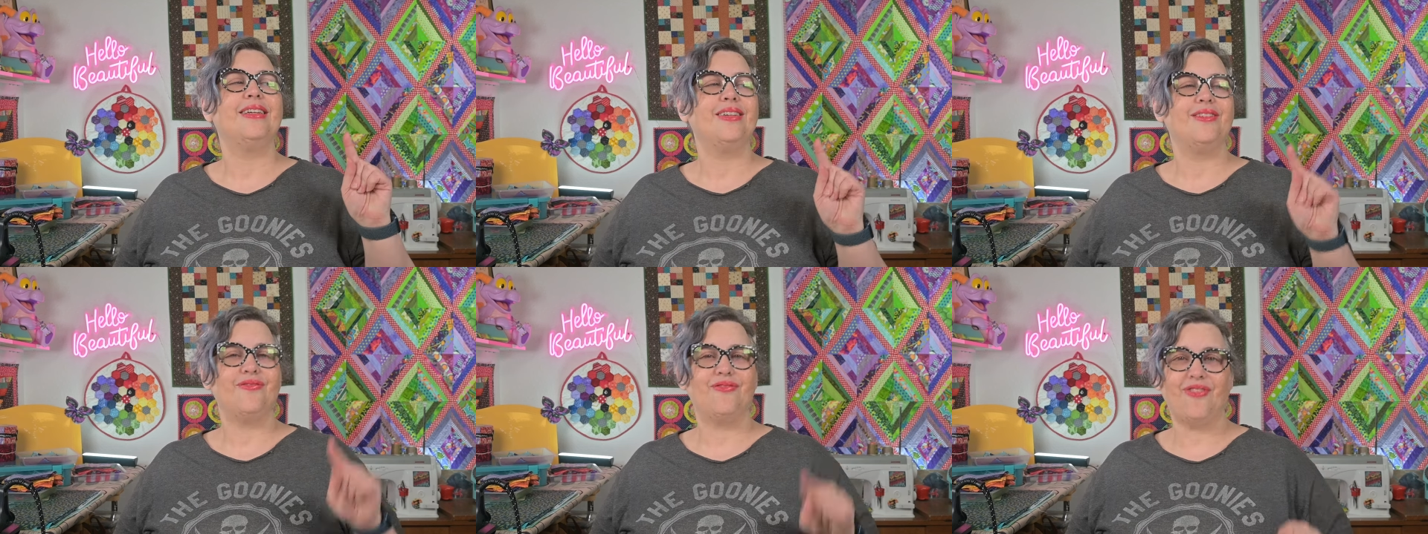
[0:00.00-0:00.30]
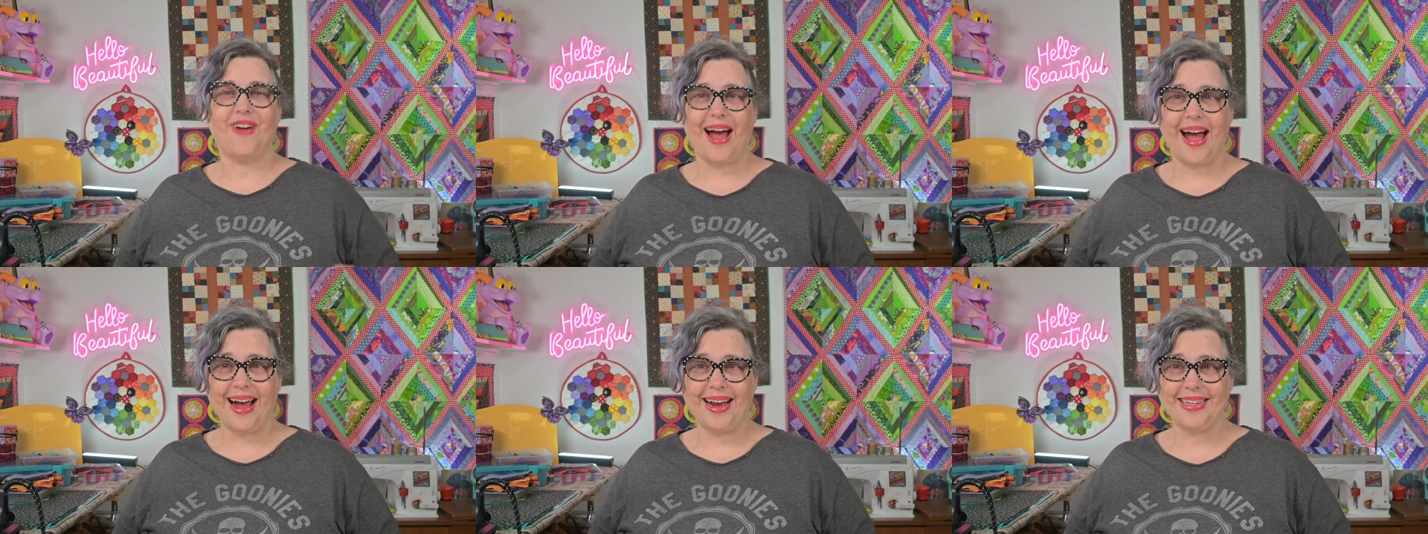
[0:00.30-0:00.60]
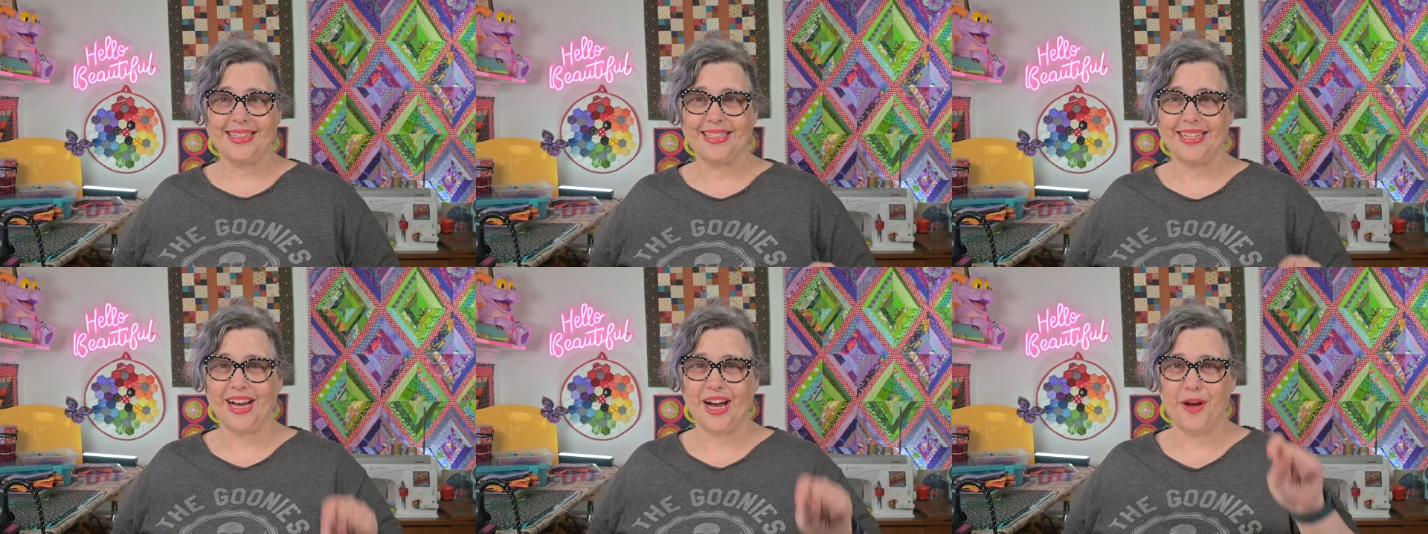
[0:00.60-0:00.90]
In
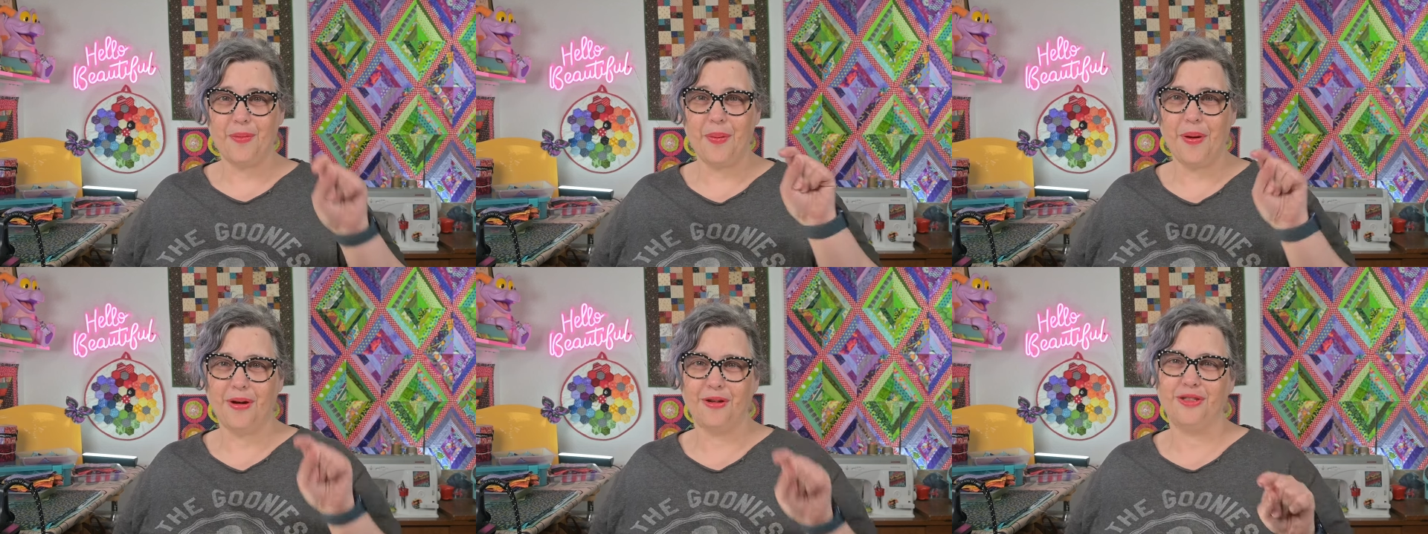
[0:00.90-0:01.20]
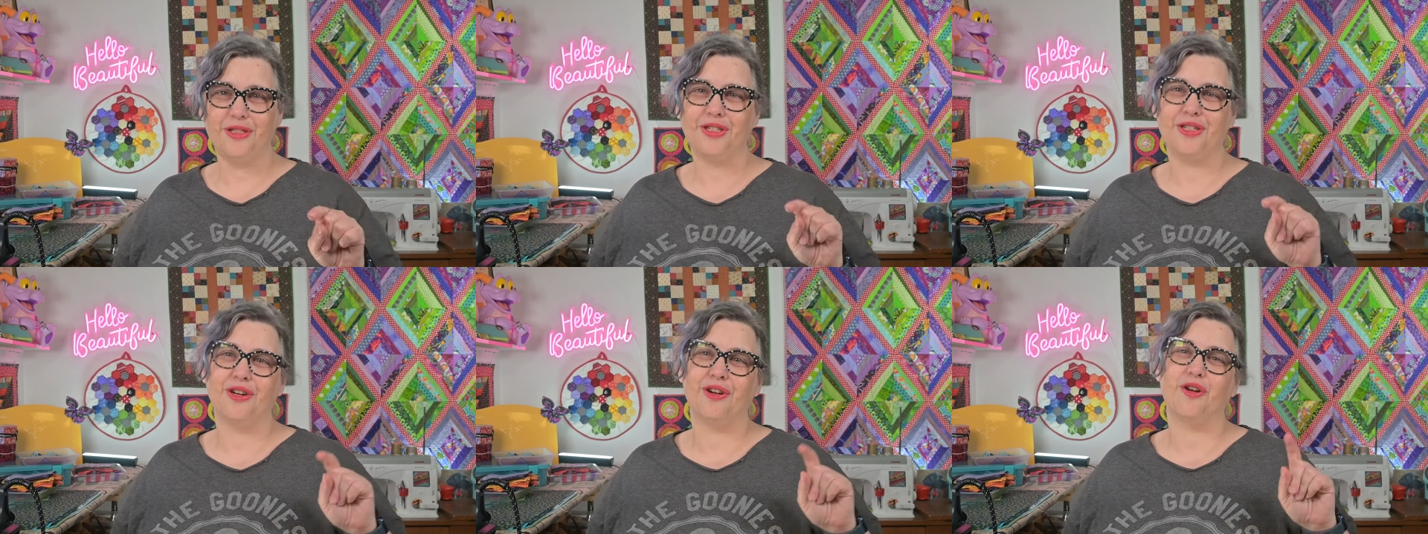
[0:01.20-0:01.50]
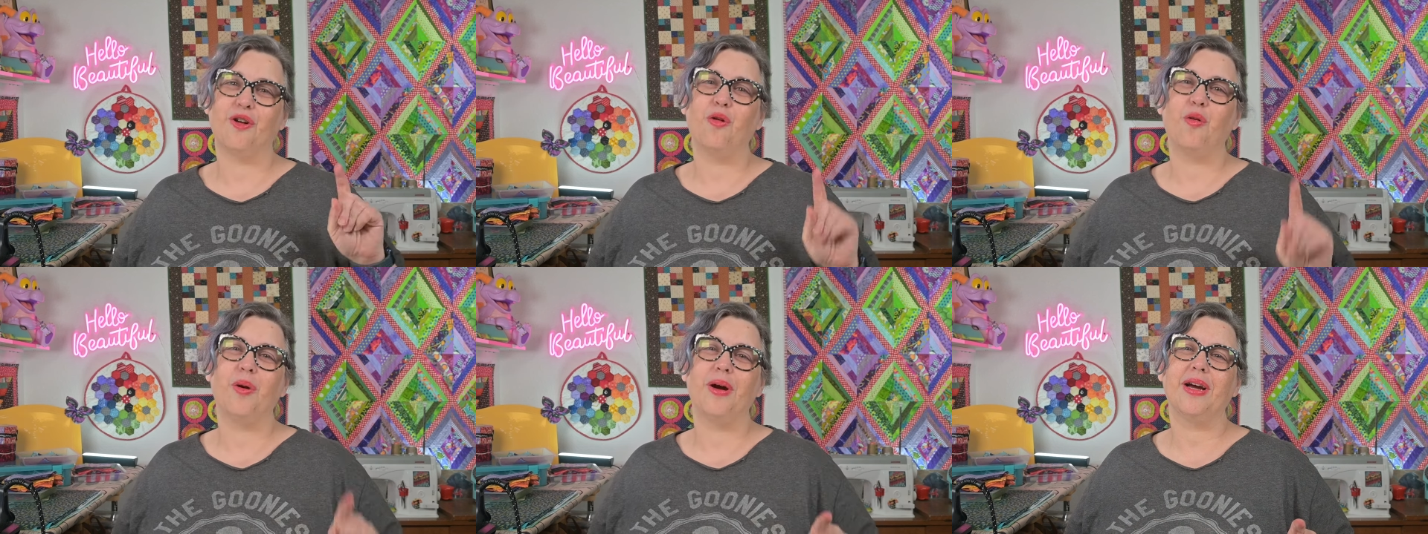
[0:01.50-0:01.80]
fact, I posted
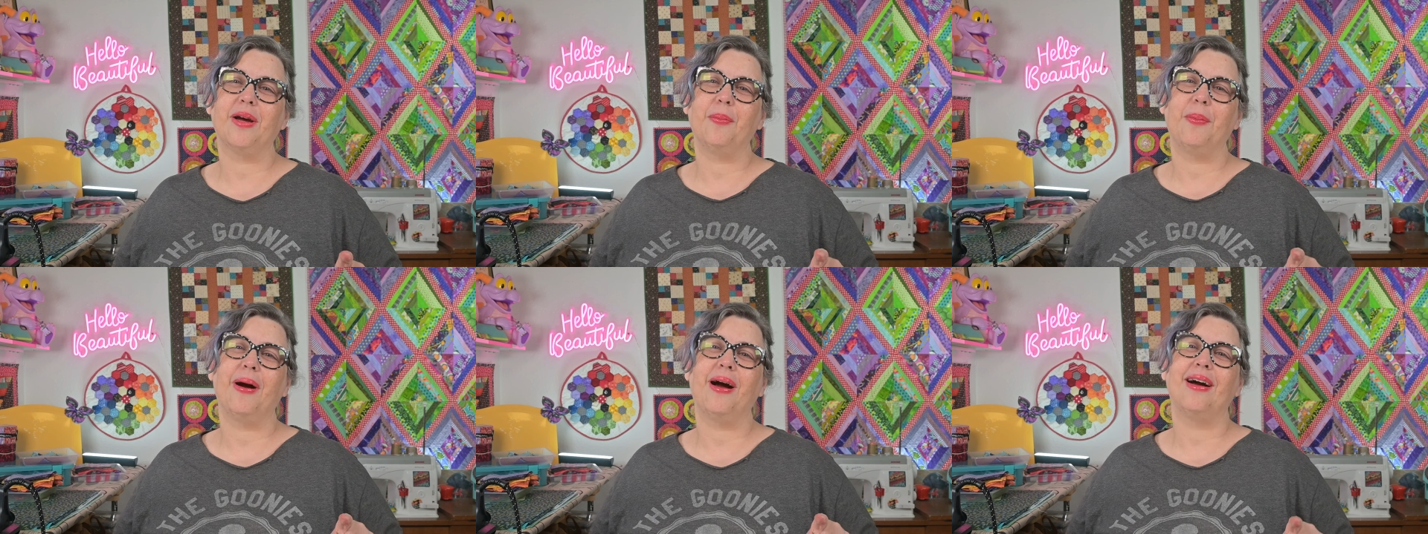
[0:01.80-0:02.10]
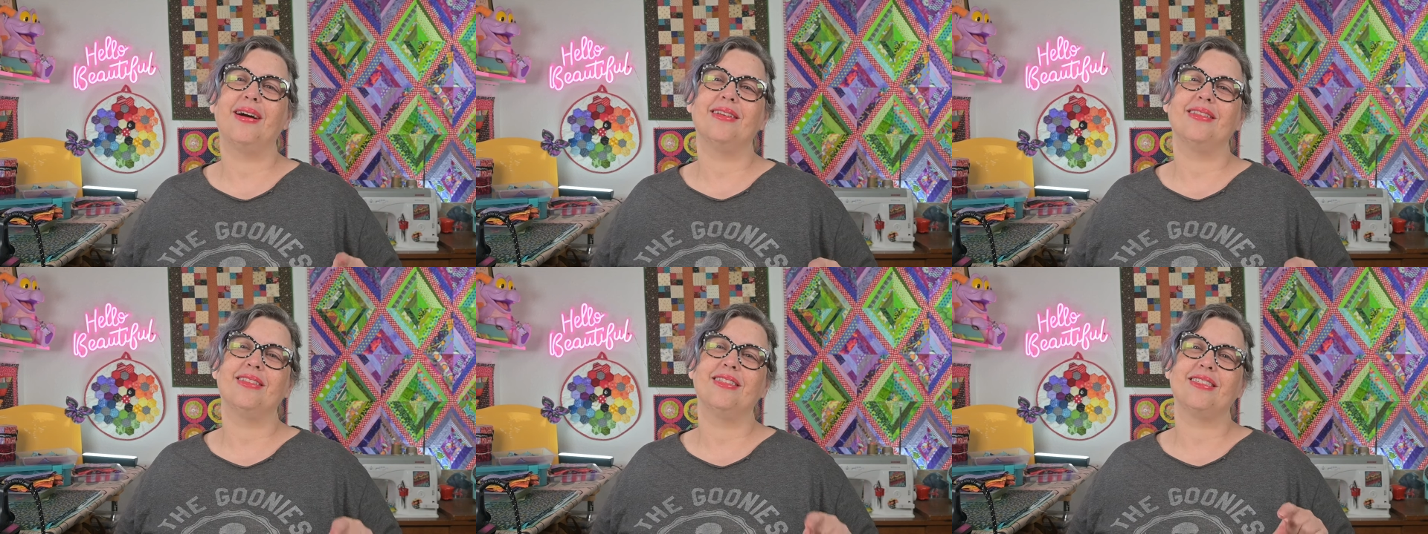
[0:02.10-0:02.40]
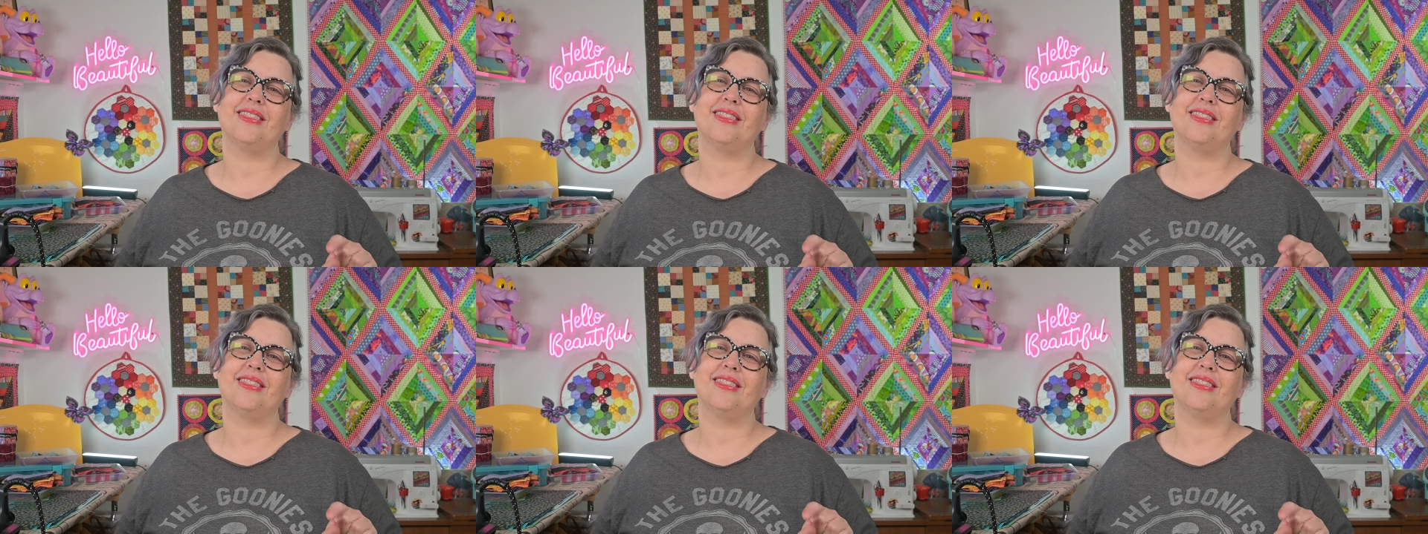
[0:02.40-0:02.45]
a quick behind